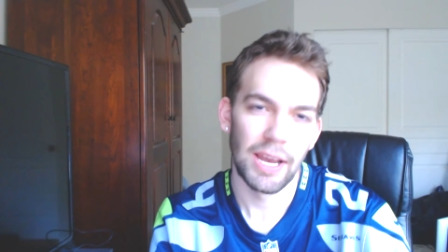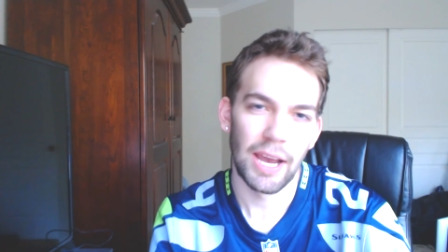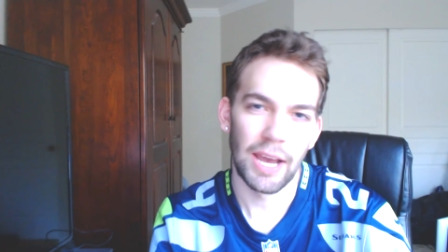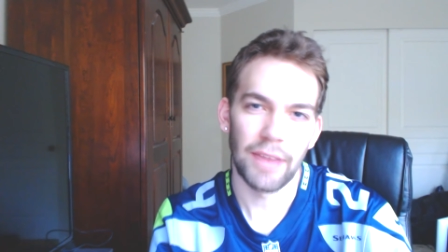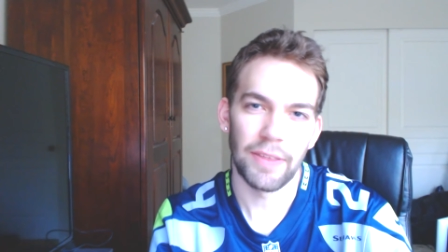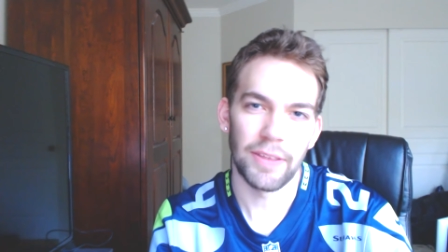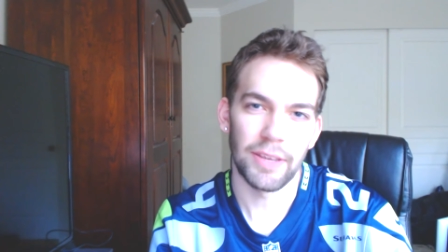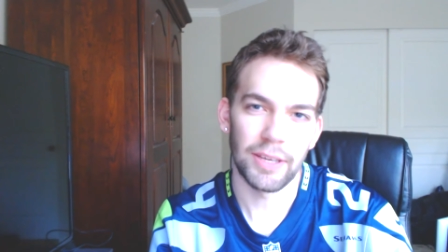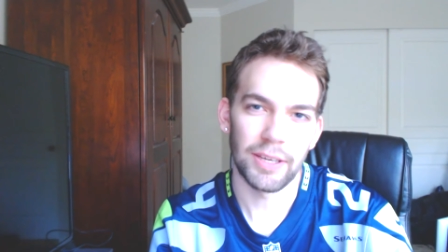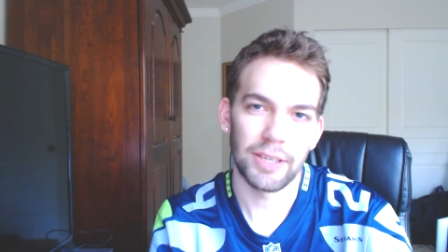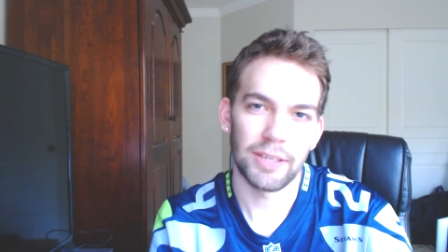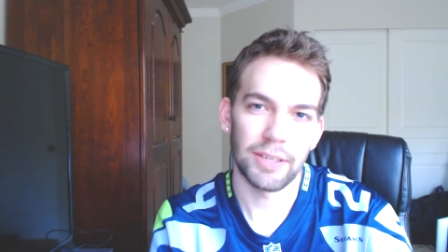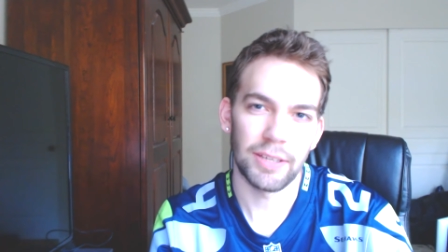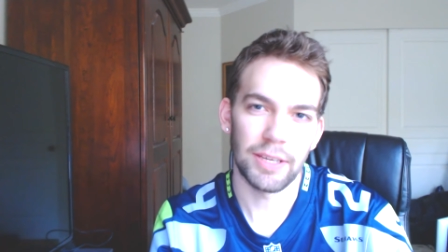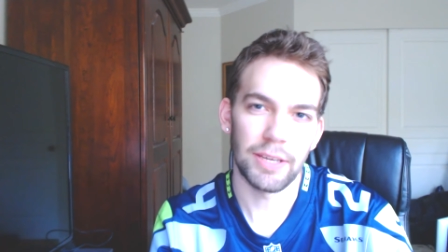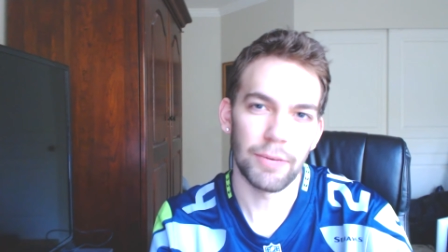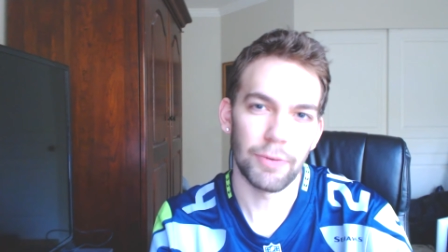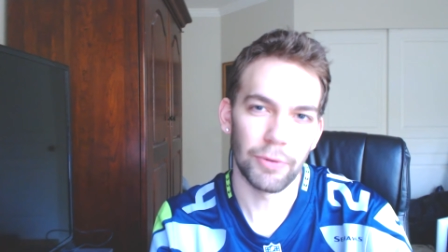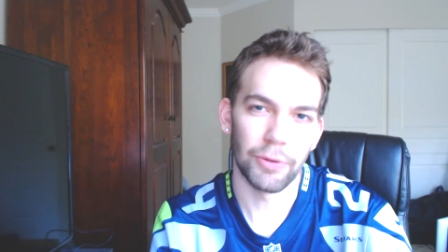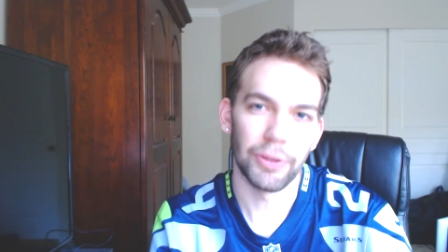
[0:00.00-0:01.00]
I think
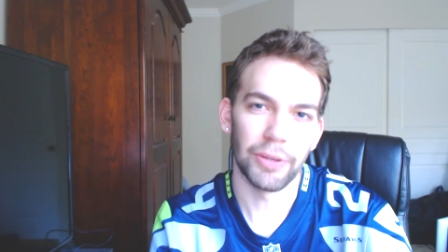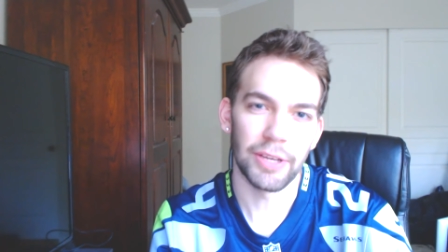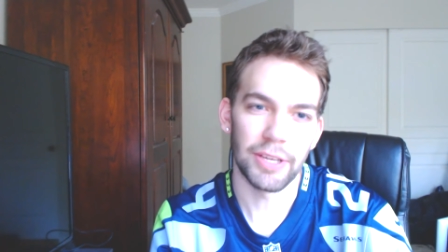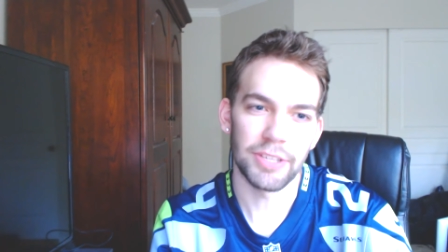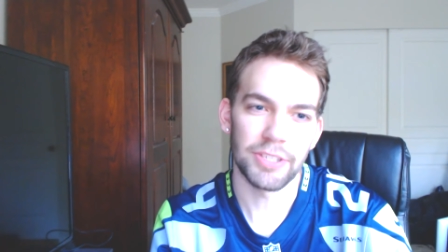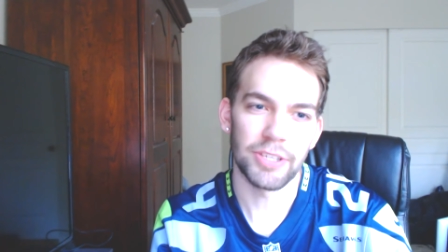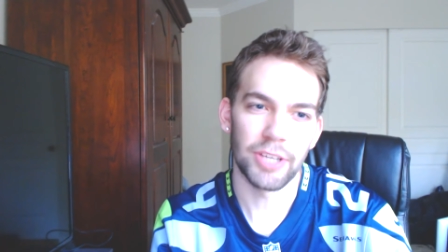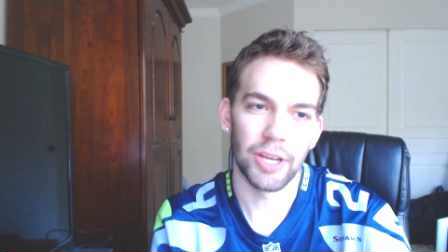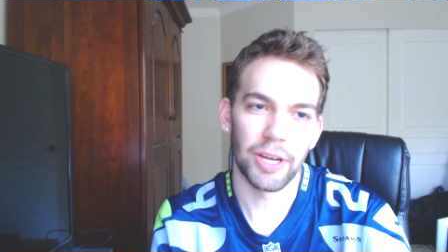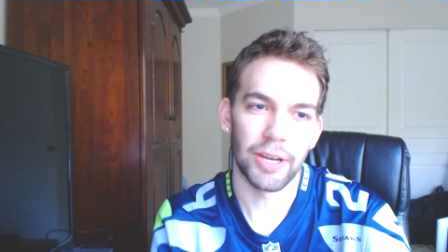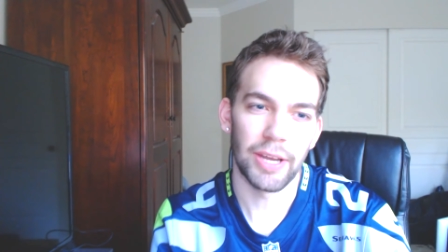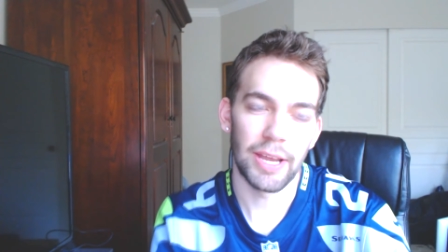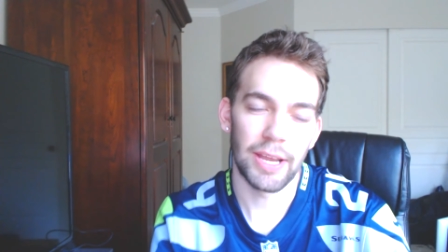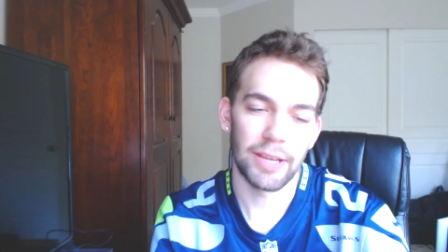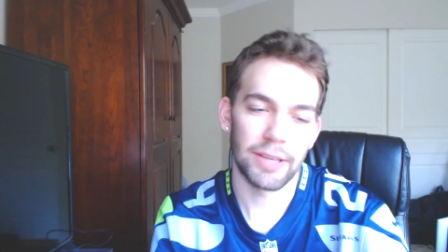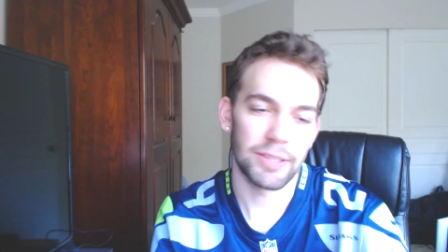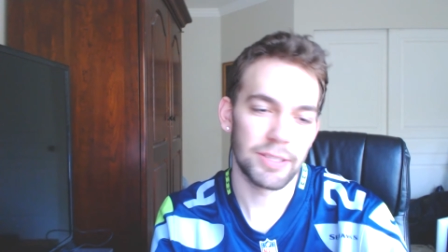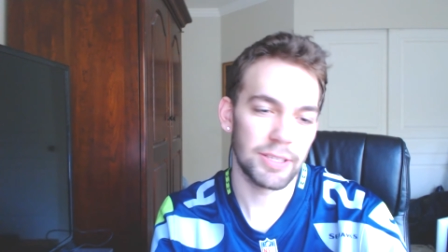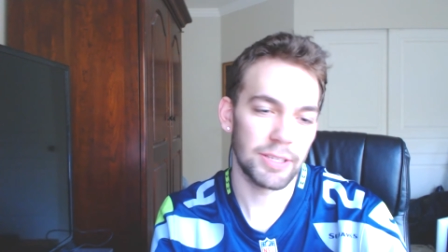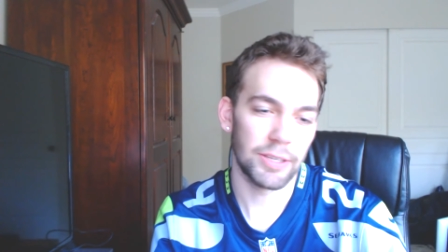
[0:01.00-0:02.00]
he really is done.
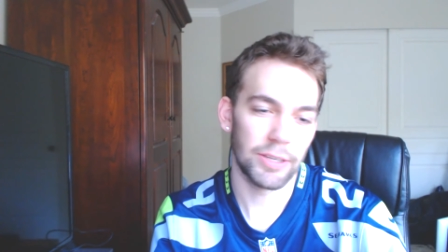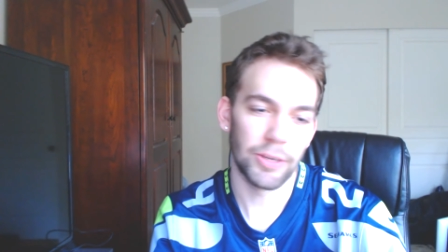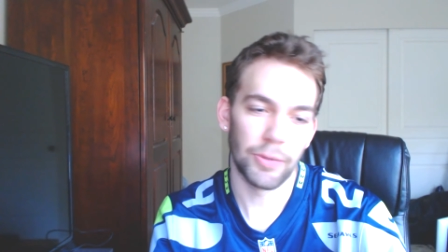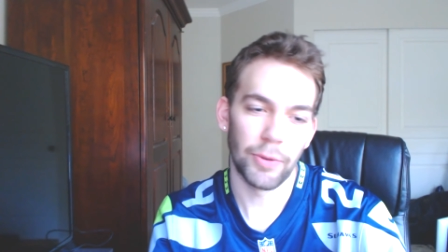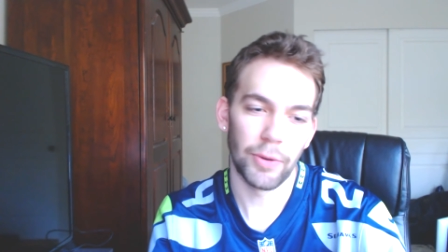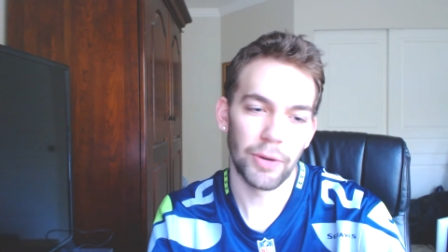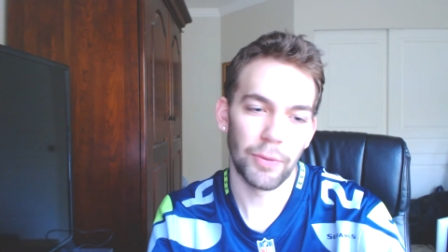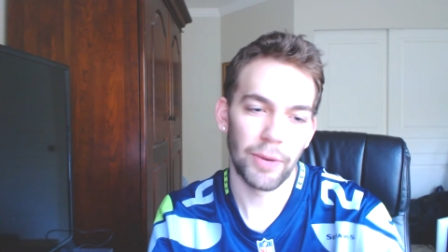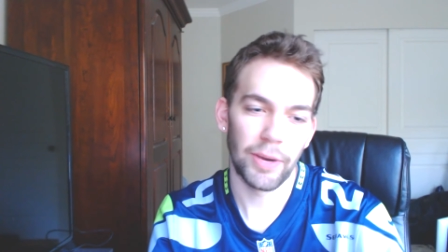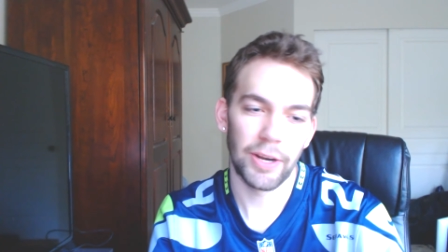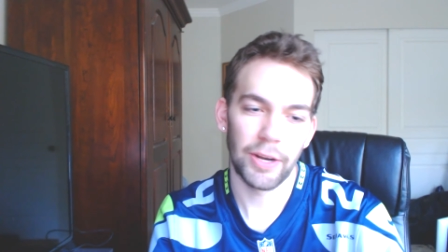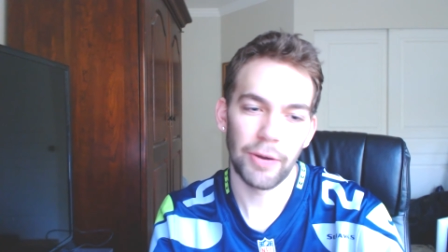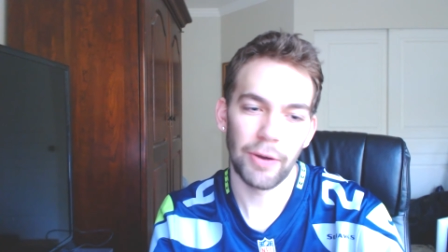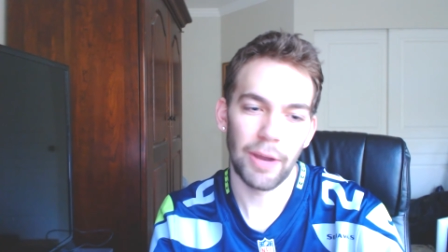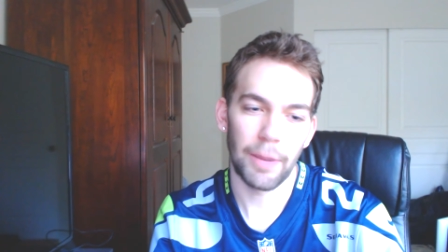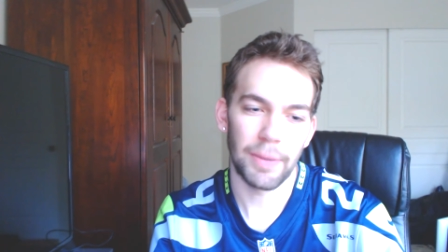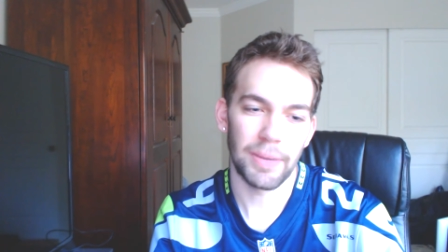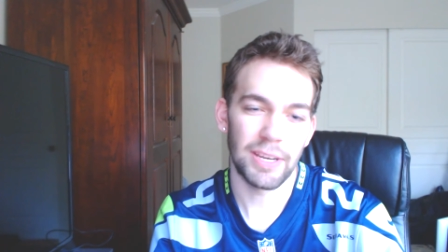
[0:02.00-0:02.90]
And, what a way to go out.